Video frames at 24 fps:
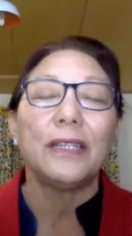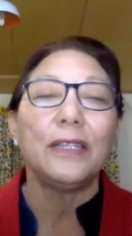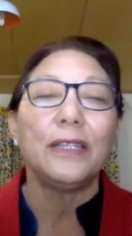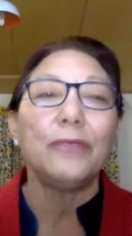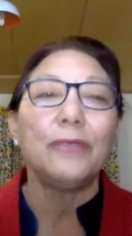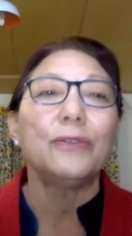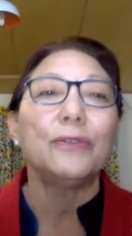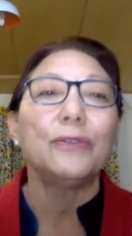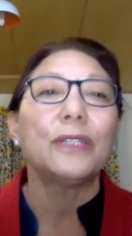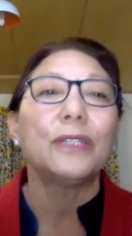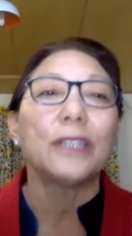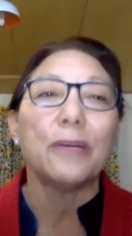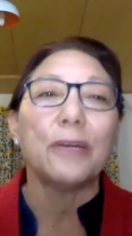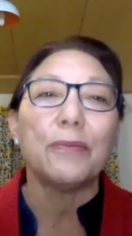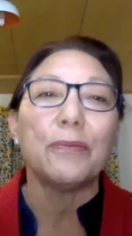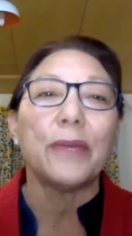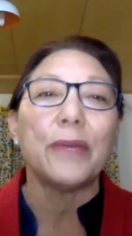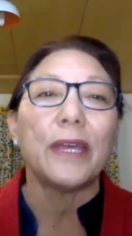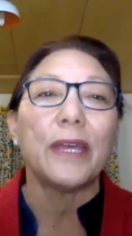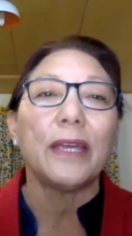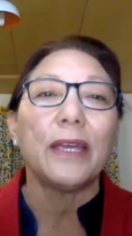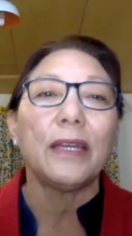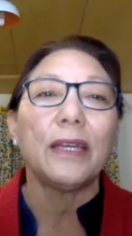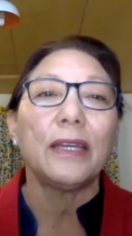that he would come
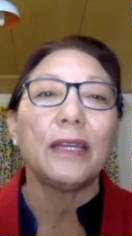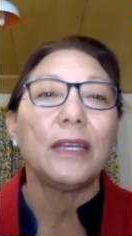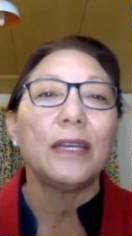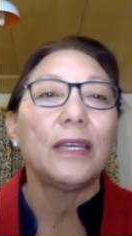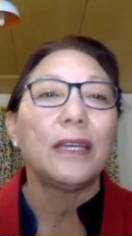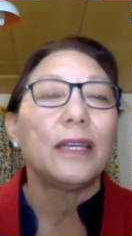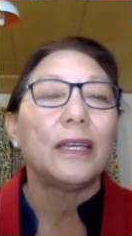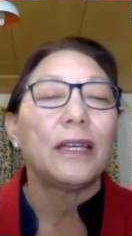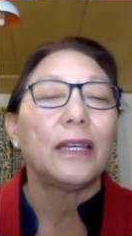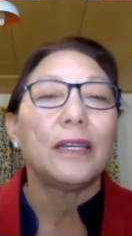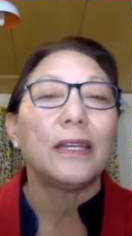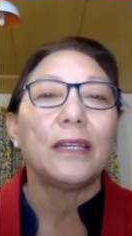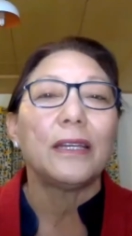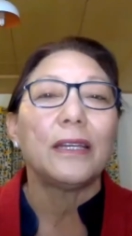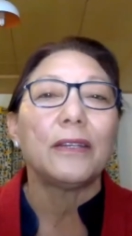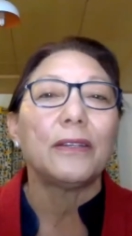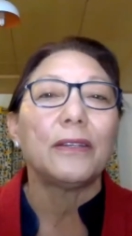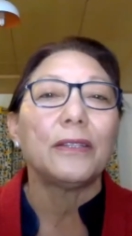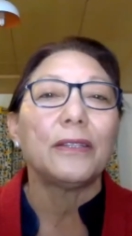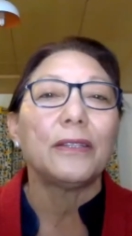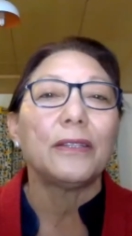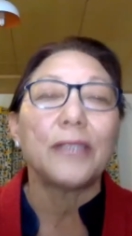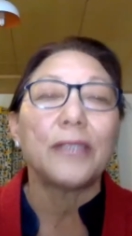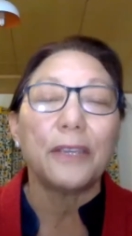back
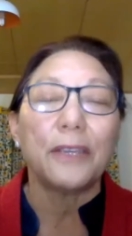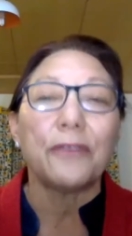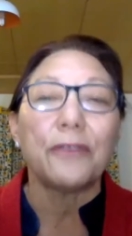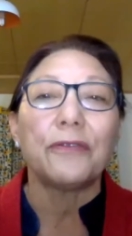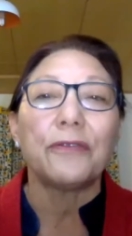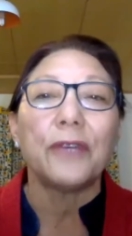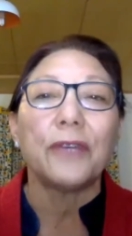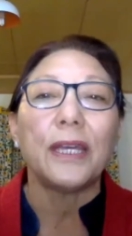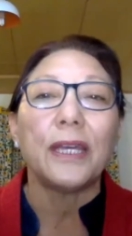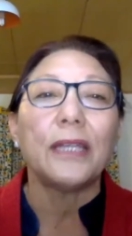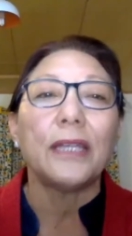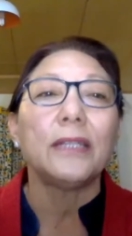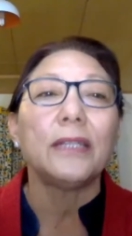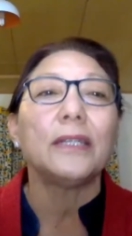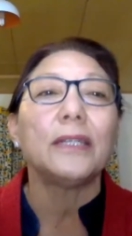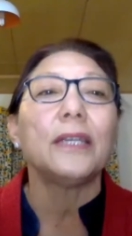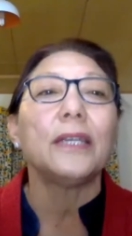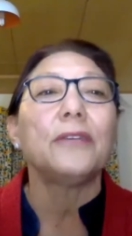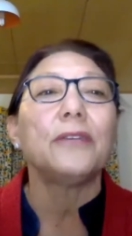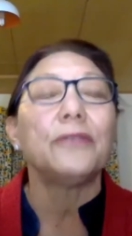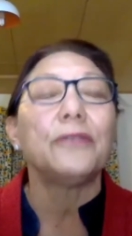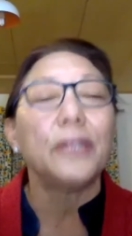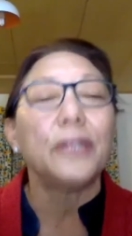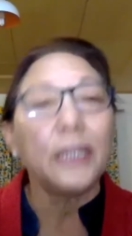safe. And
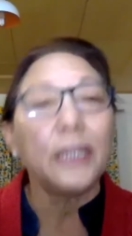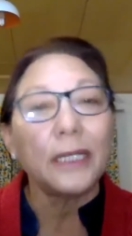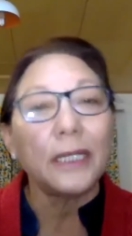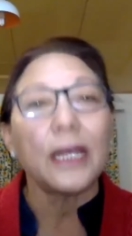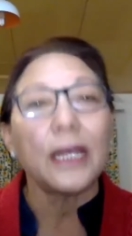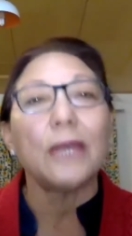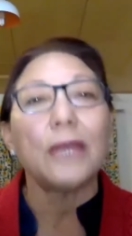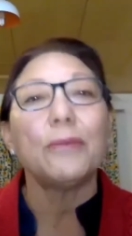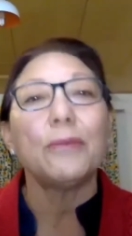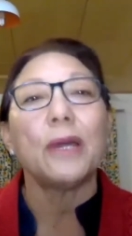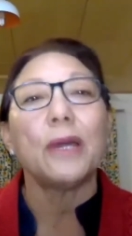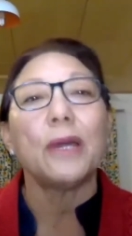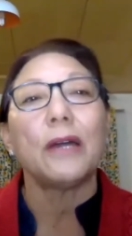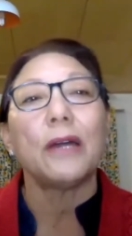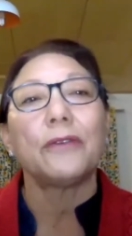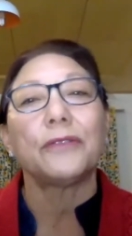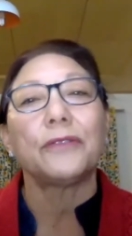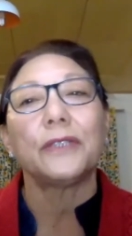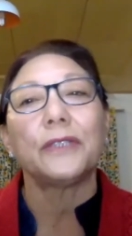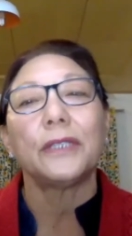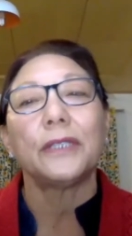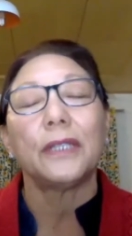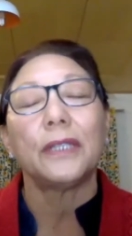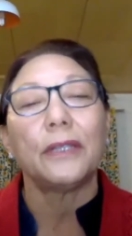every time
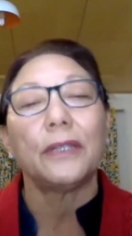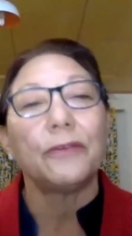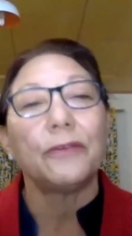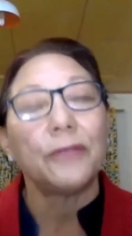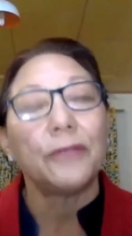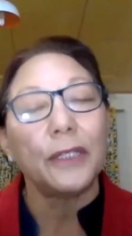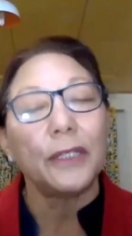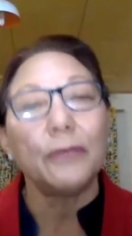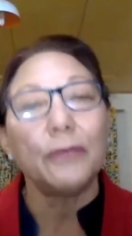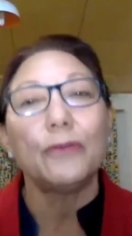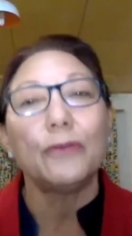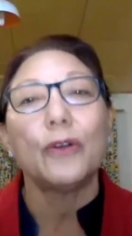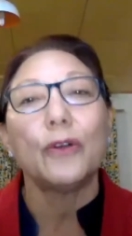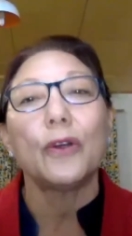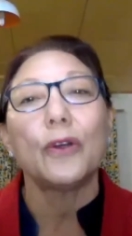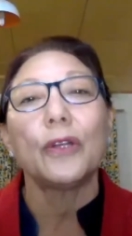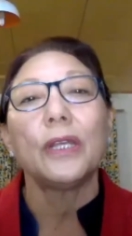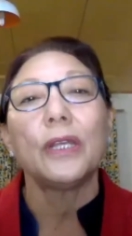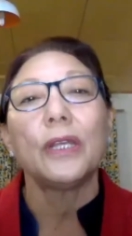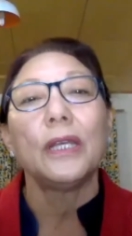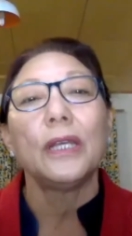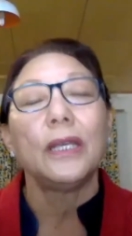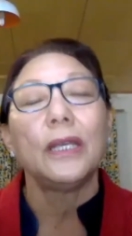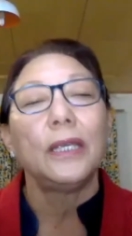after every
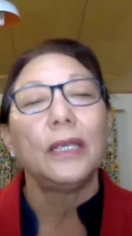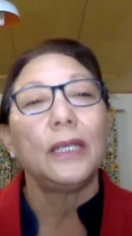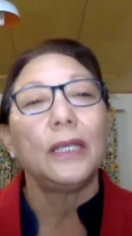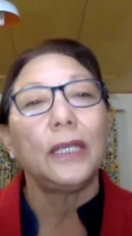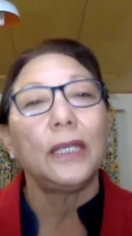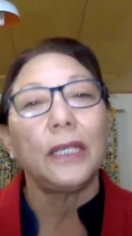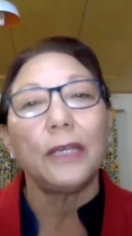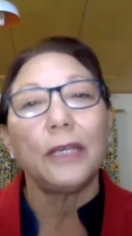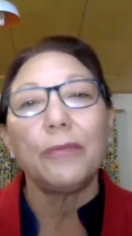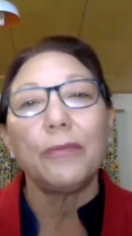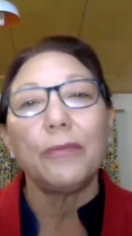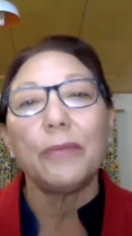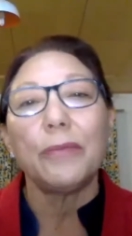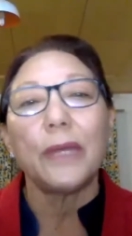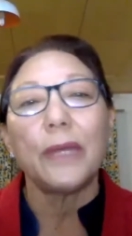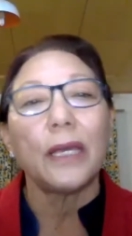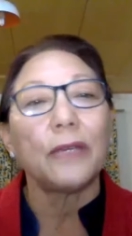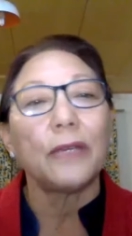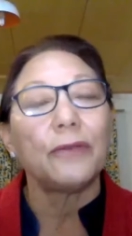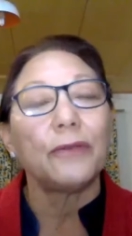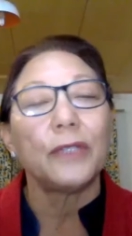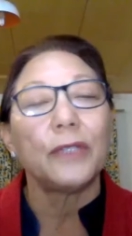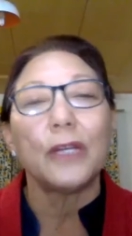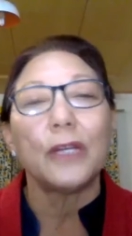war, he came
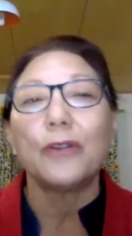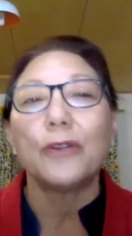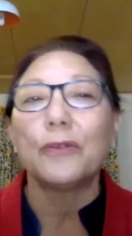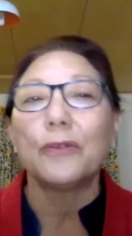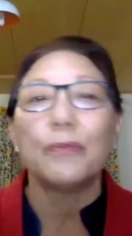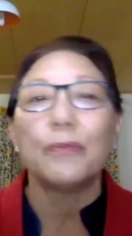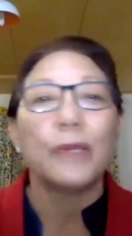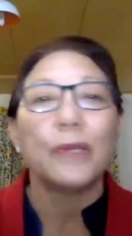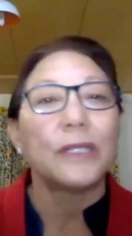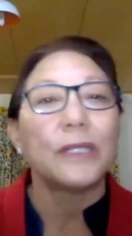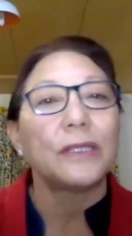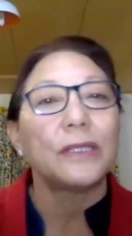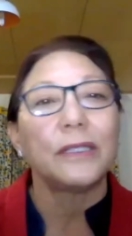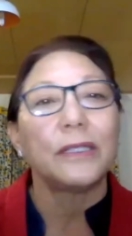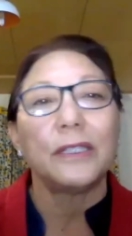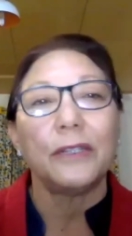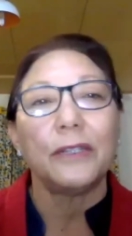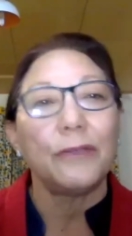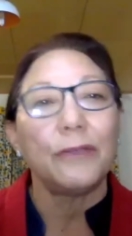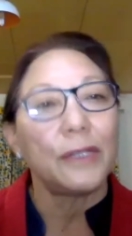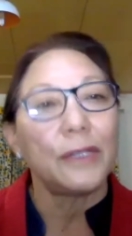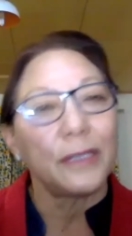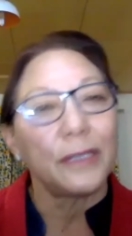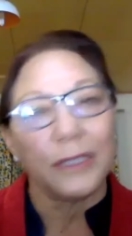back without much
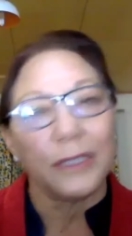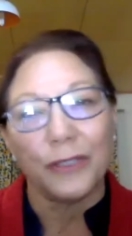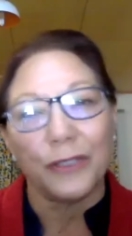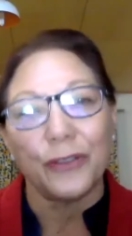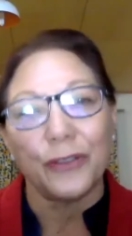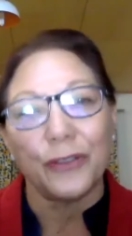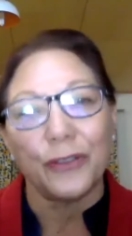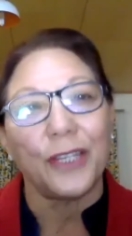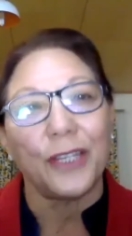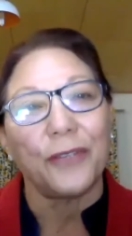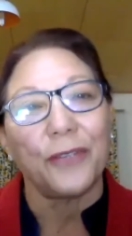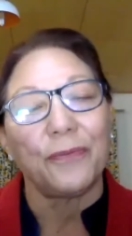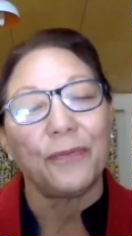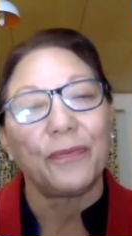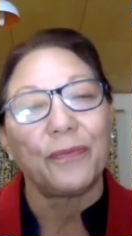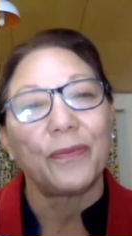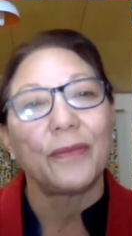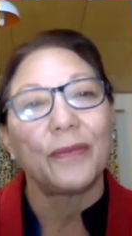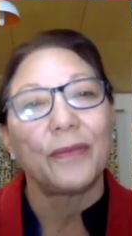grievous injury.